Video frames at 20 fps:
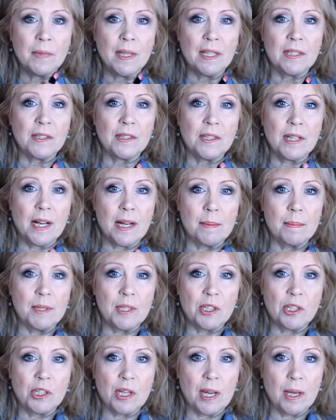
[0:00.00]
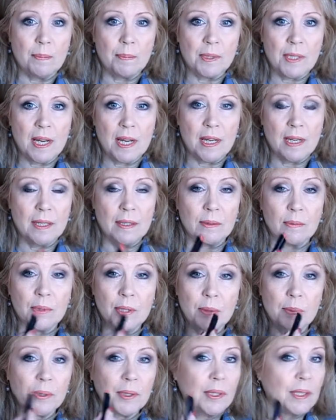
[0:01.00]
It's diamond shaped and
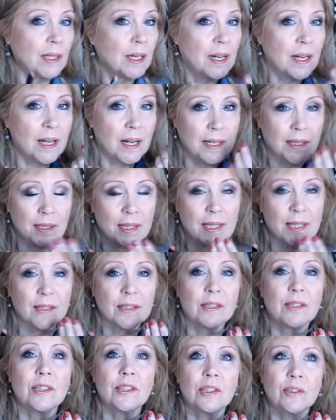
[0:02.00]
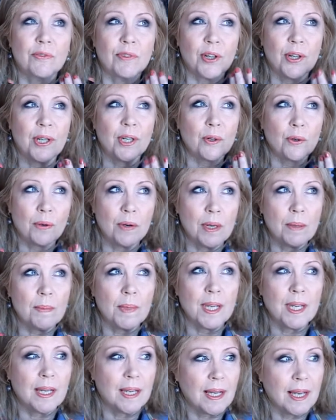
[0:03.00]
when you put it on it's just very
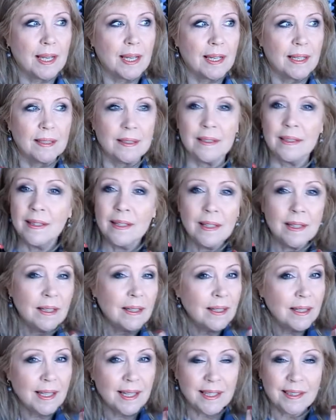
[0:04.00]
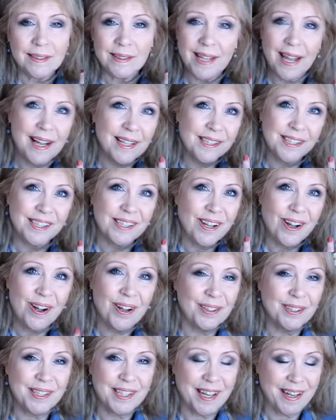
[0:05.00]
creamy and it lasts
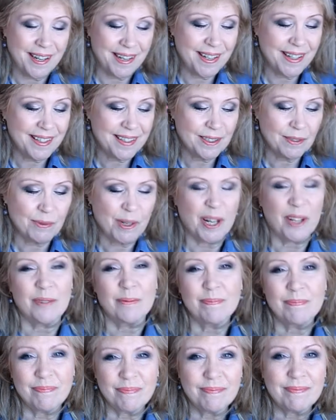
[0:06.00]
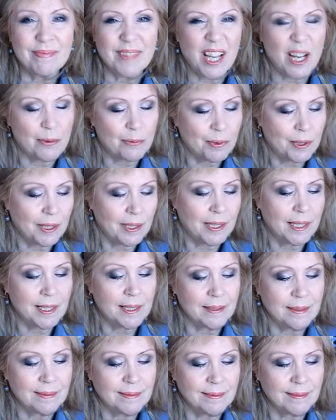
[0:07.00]
all day. Well, not really.
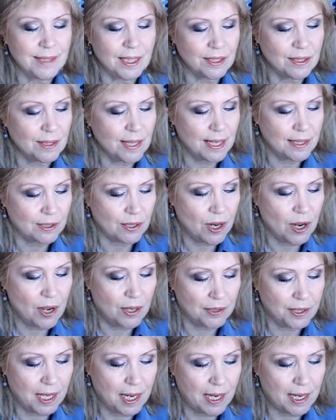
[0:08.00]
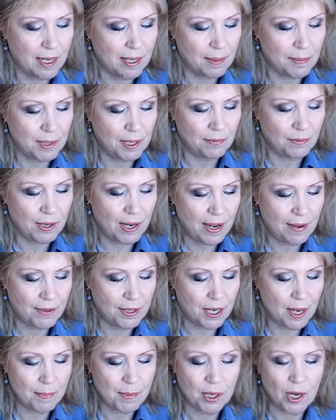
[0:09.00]
It doesn't last all day. I mean if you have
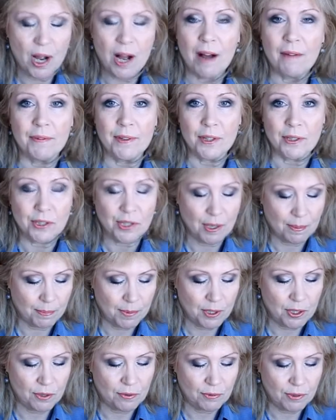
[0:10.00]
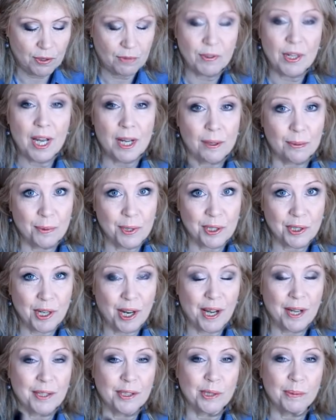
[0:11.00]
a cup of coffee or something you, you've got to
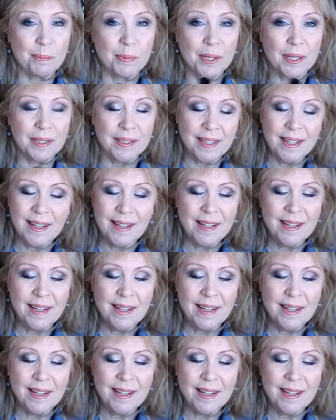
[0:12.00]
retouch but